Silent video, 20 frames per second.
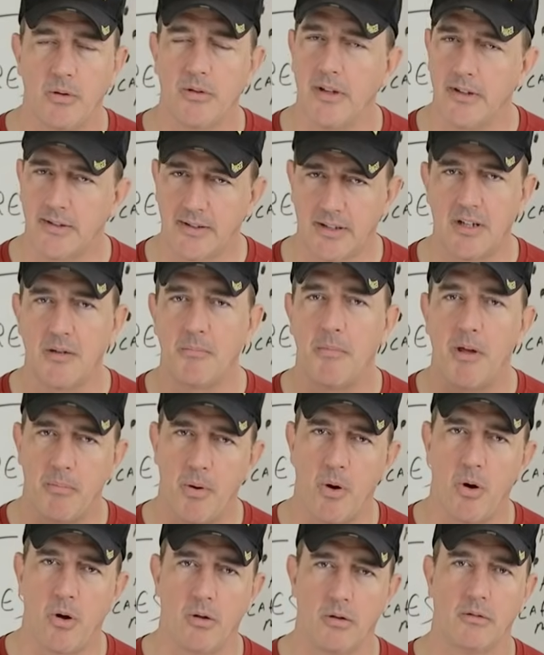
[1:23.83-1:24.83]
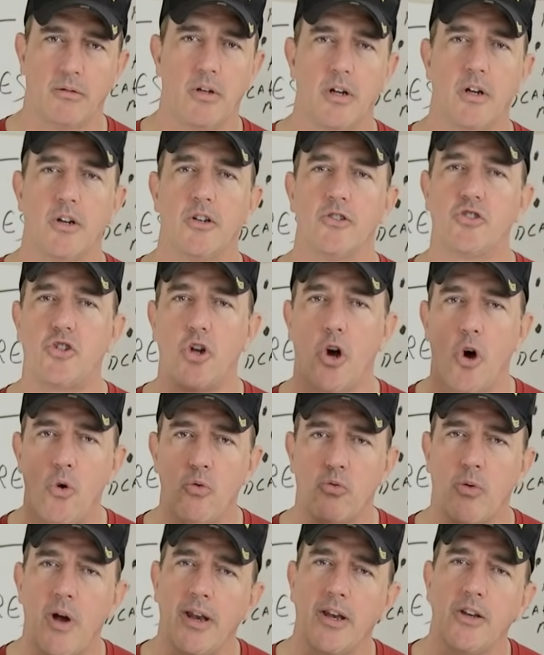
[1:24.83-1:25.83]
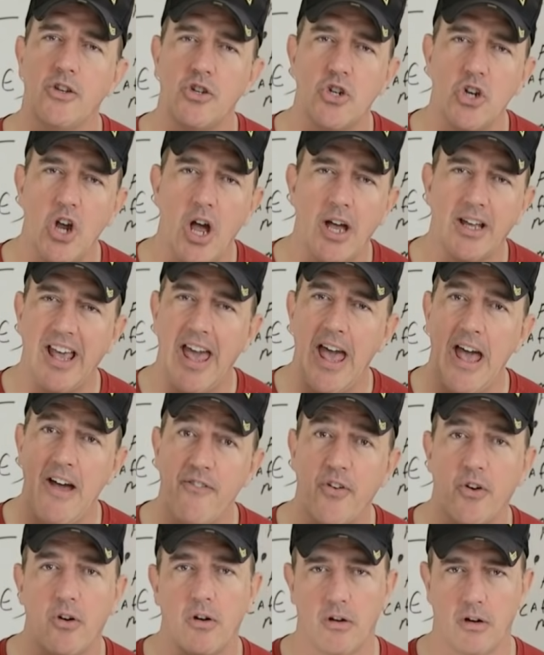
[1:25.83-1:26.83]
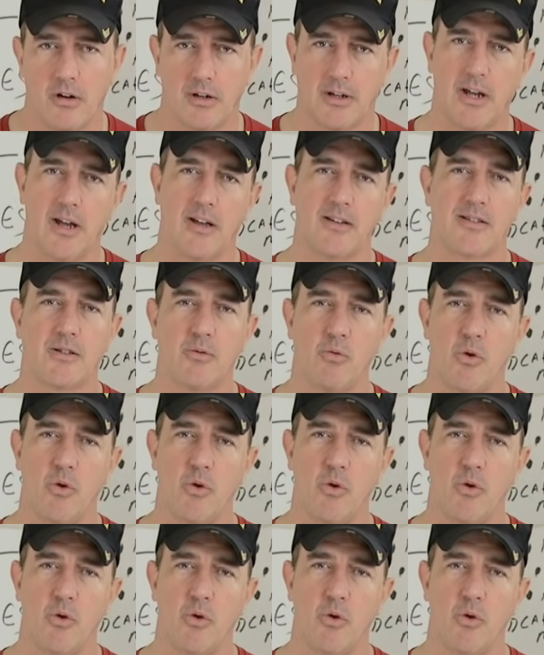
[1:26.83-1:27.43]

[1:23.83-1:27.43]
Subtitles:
Listen to me, Paul. Don't write a check ever against a